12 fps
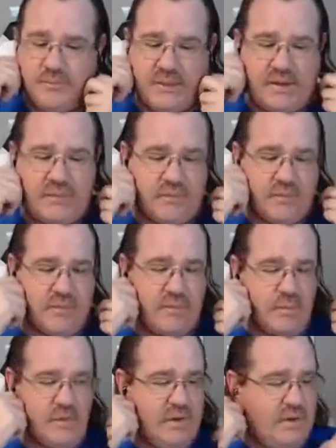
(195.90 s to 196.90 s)
Thanks for
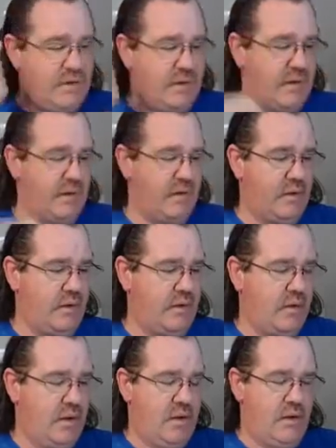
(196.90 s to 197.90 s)
everybody that
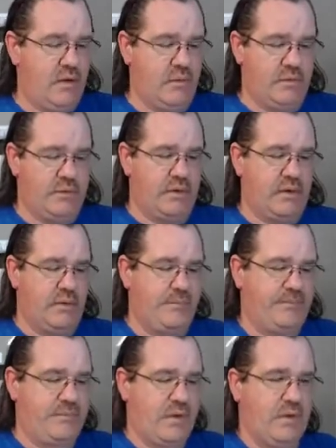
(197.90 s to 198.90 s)
was
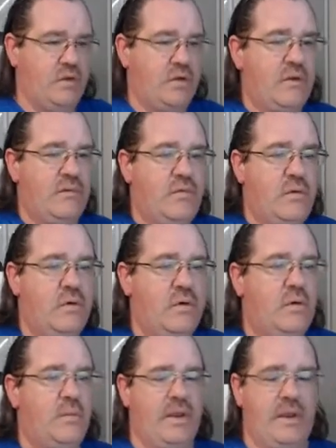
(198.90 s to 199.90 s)
looking
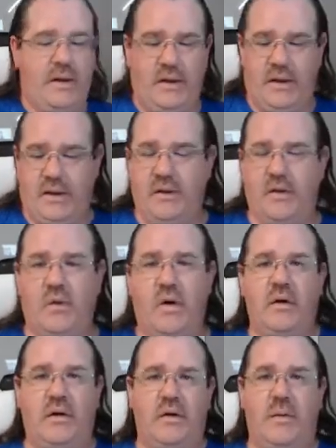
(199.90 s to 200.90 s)
for them and
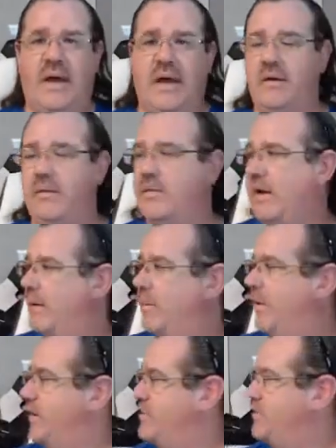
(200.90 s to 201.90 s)
inquiring about them. We had a
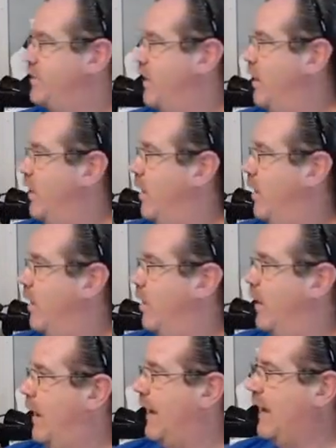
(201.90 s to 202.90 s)
bunch.
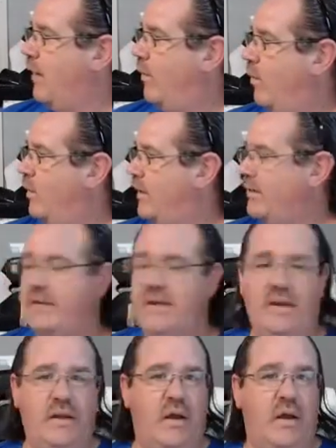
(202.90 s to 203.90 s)
I got one of
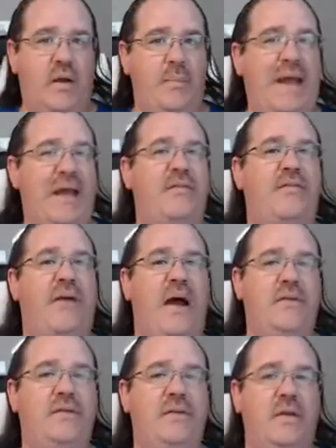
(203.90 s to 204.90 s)
the pack
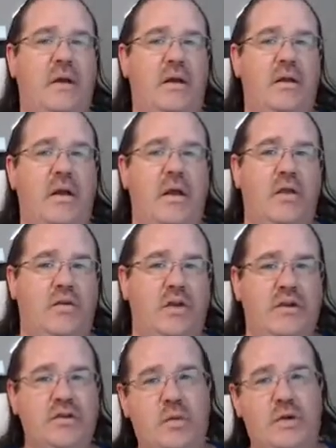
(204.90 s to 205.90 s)
5s done, so
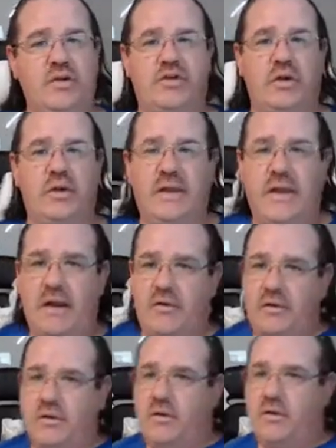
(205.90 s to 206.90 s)
I just want to show you that real